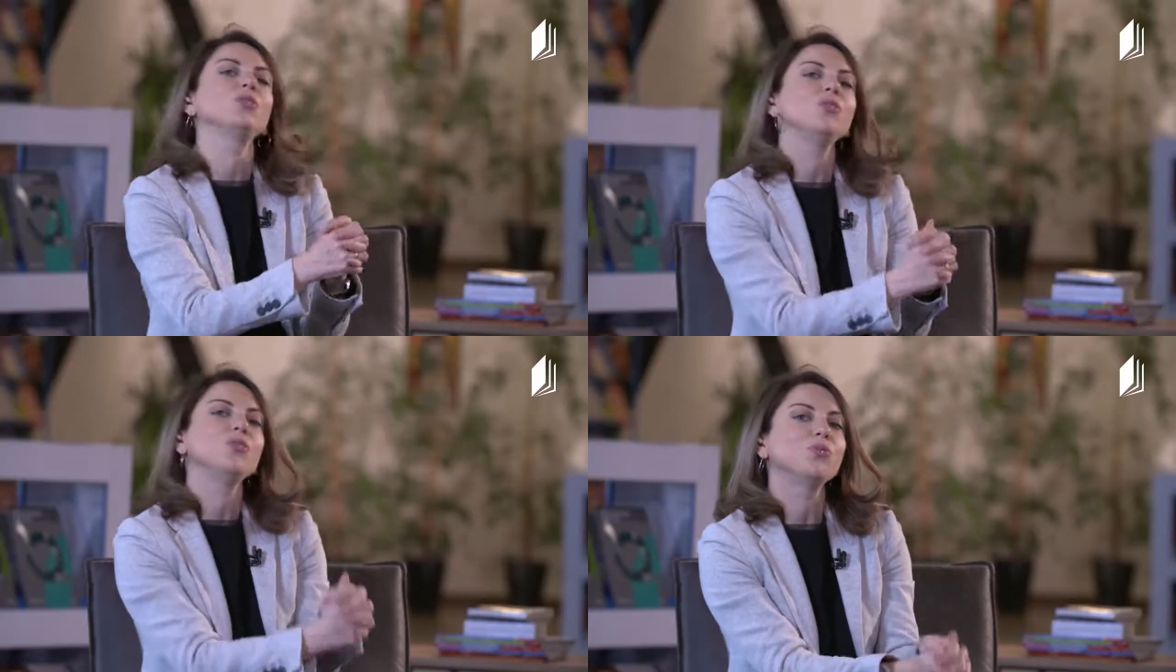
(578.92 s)

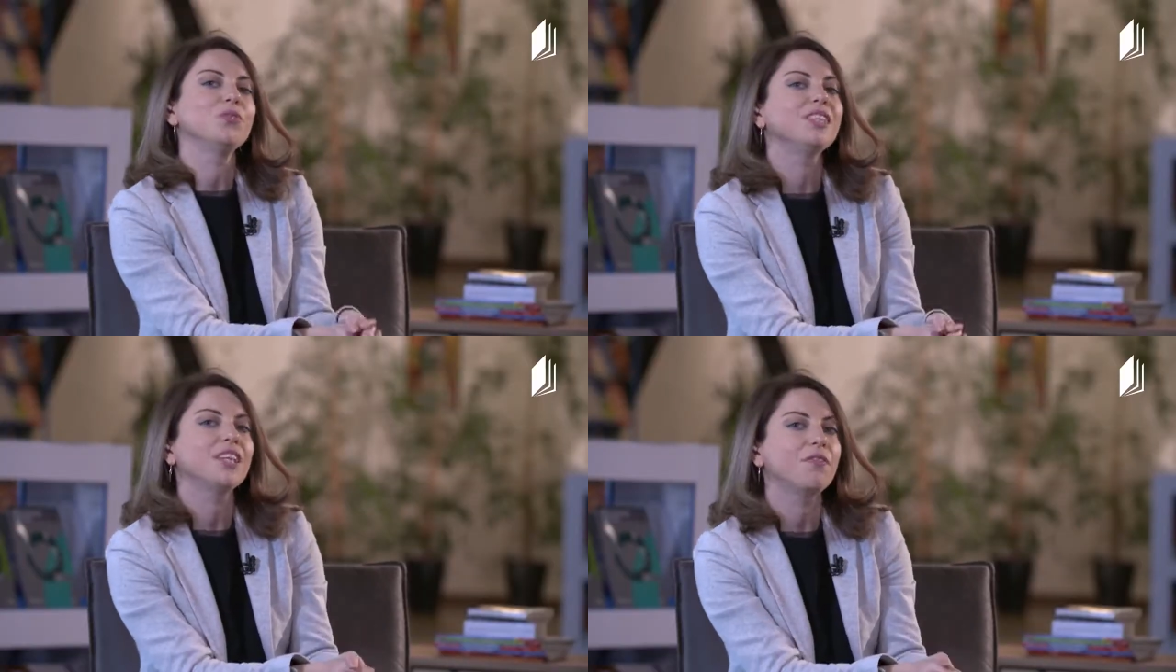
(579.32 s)
to
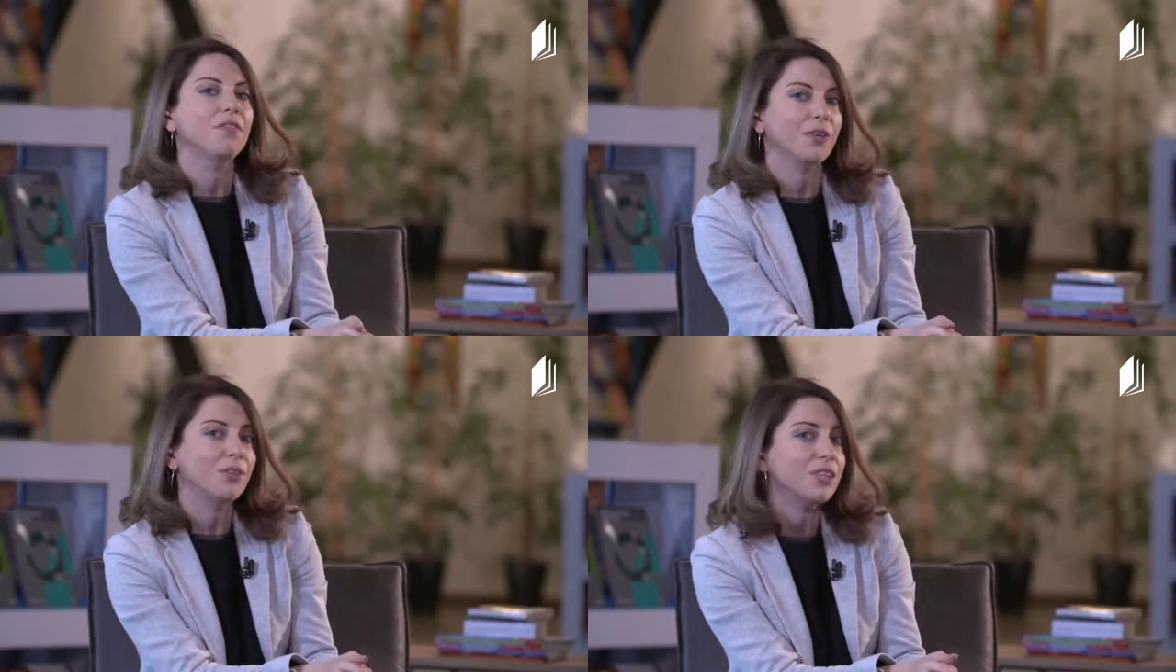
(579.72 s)
read a
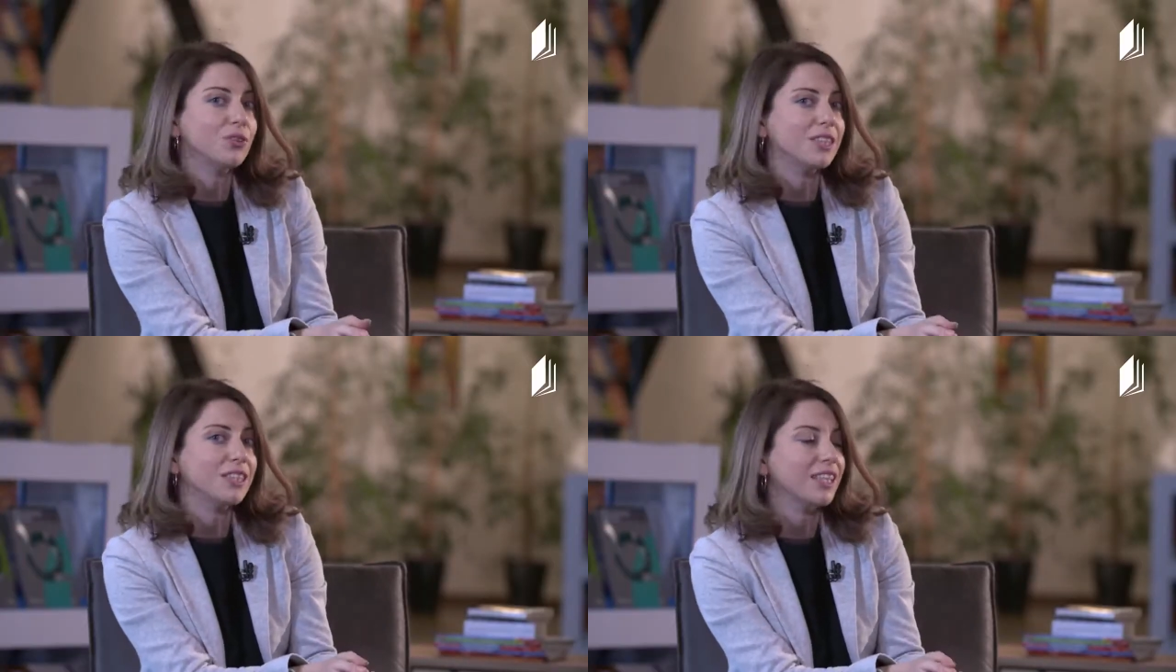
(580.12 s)
very
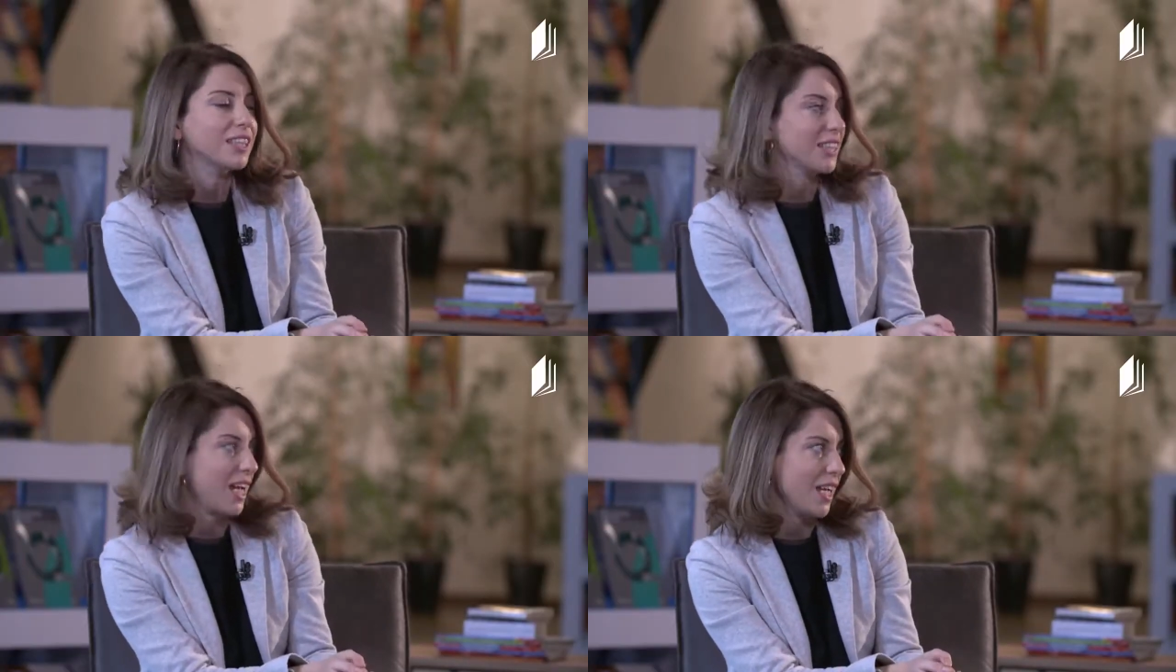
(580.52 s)

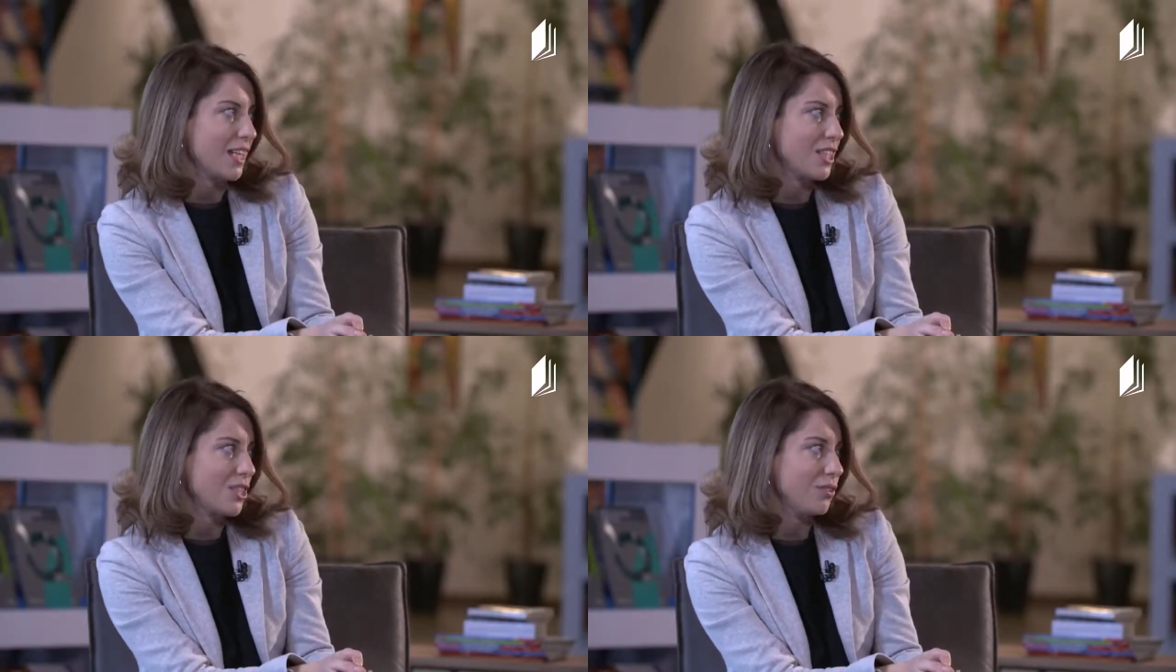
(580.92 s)
interesting
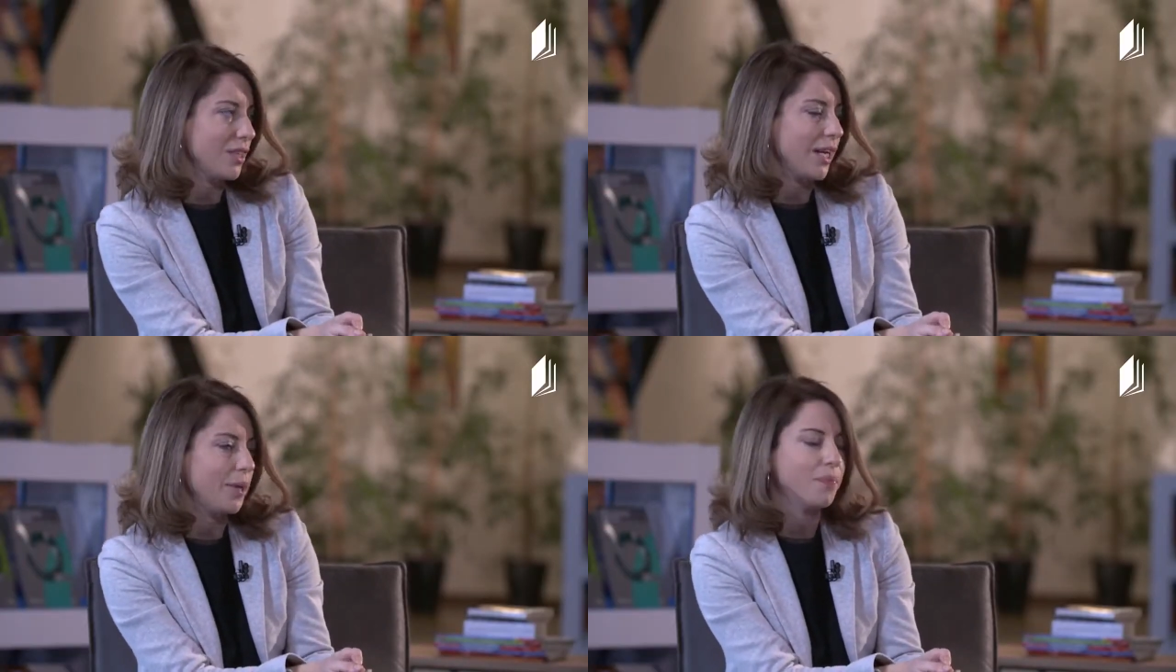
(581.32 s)
text
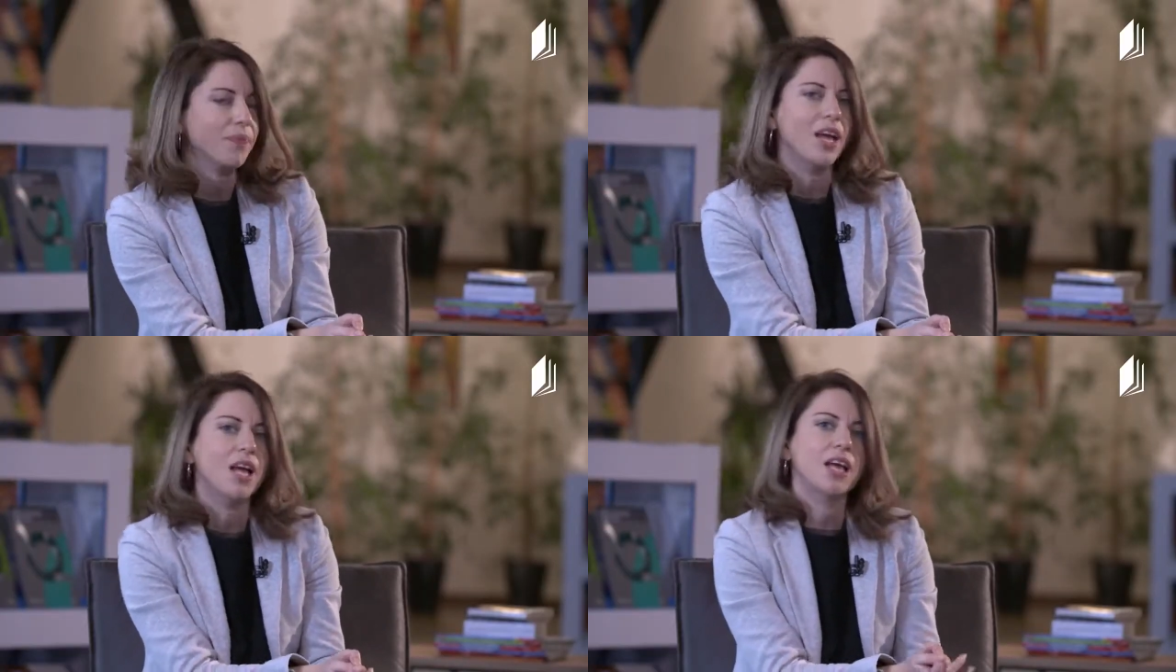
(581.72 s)
today
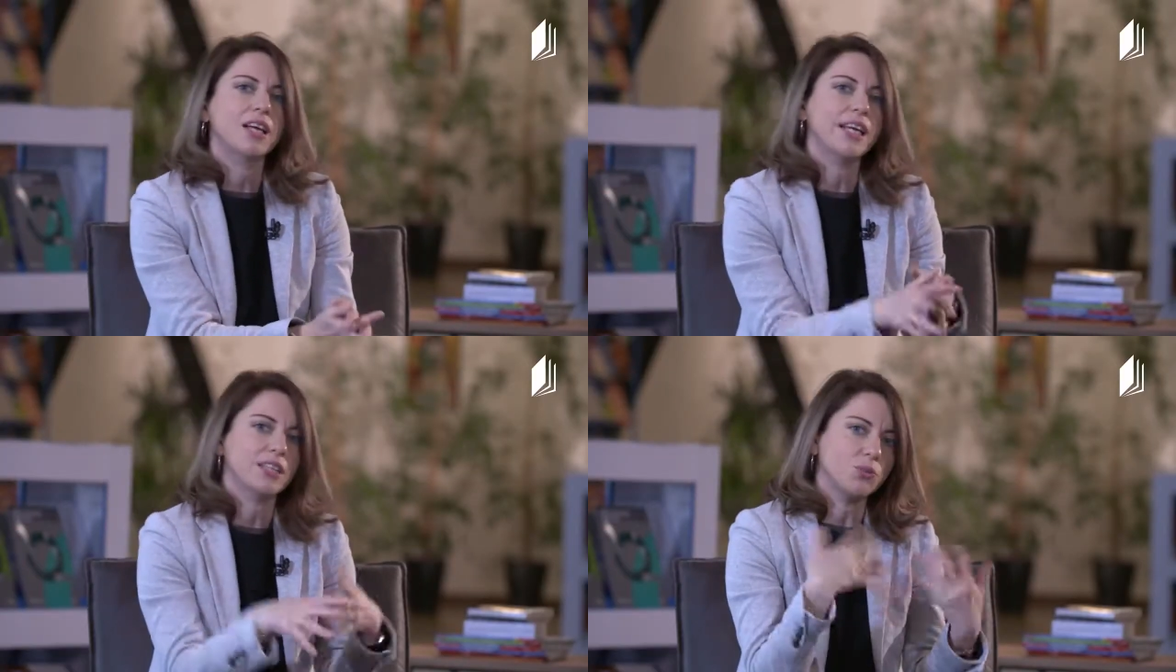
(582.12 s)

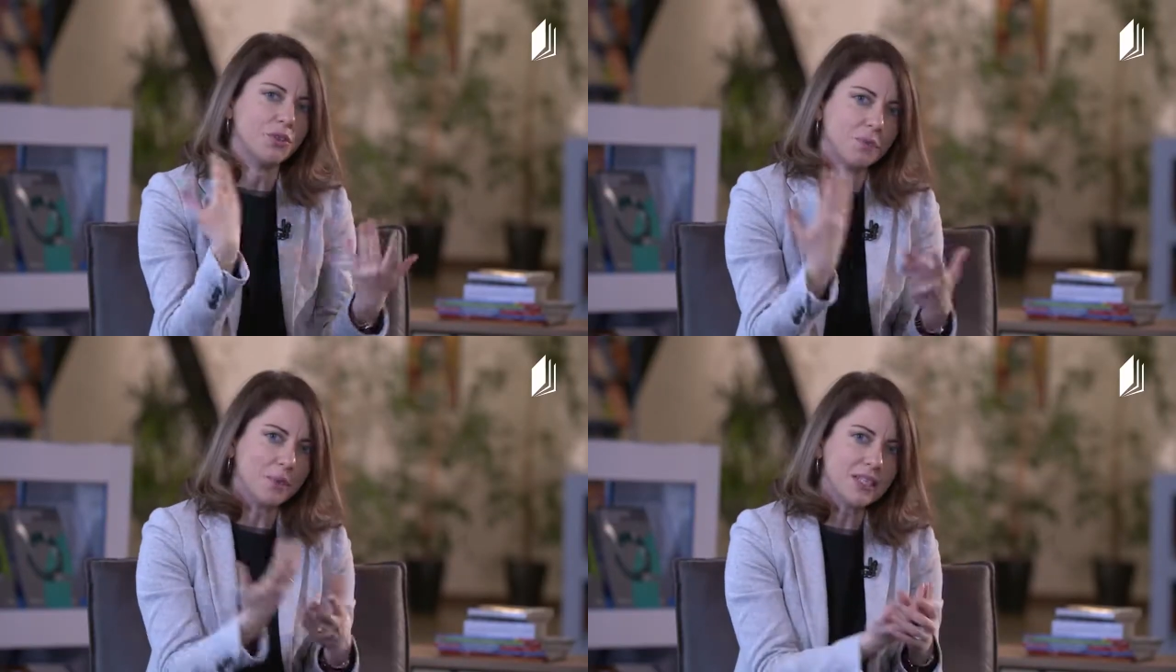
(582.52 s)
connected
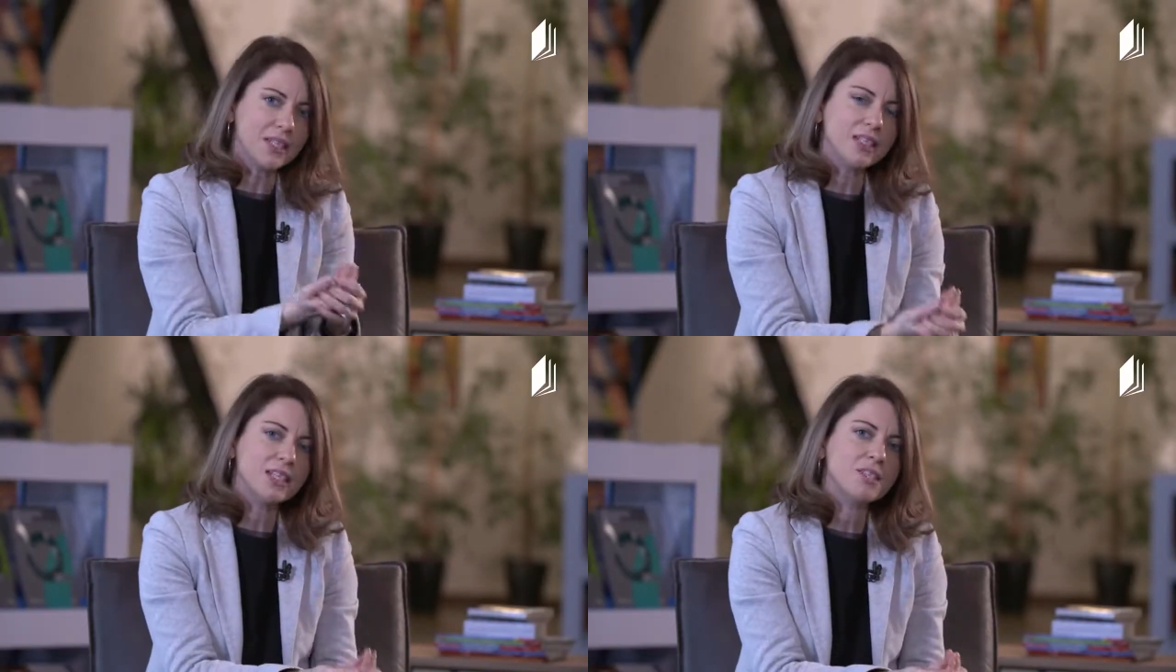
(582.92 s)
with
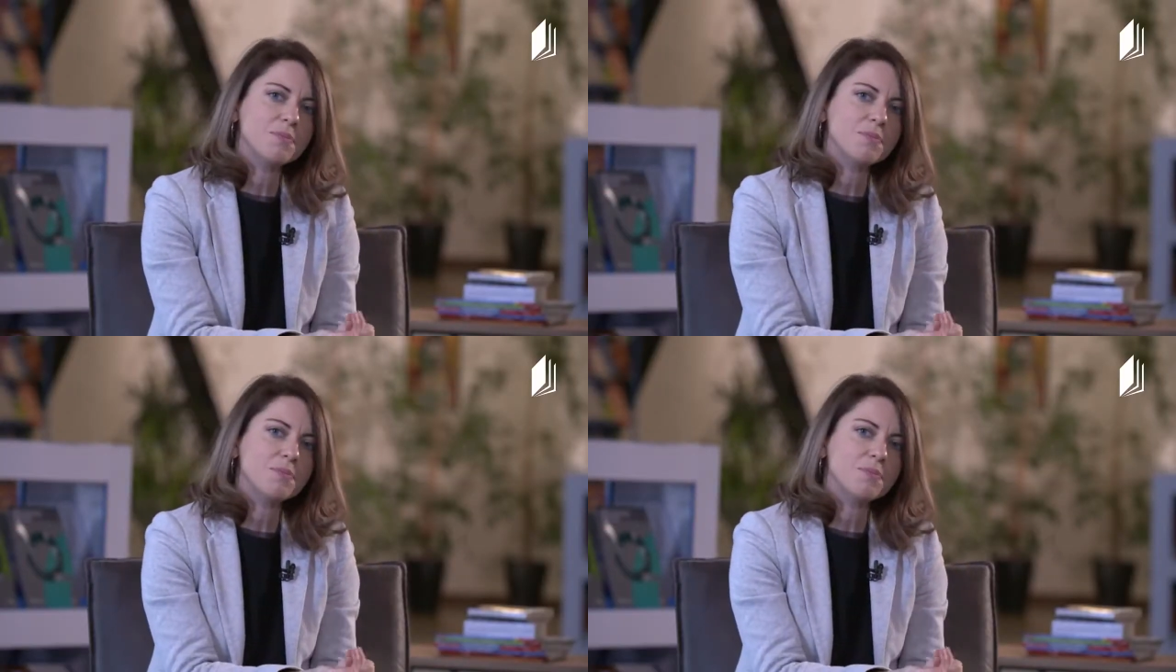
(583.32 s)
business.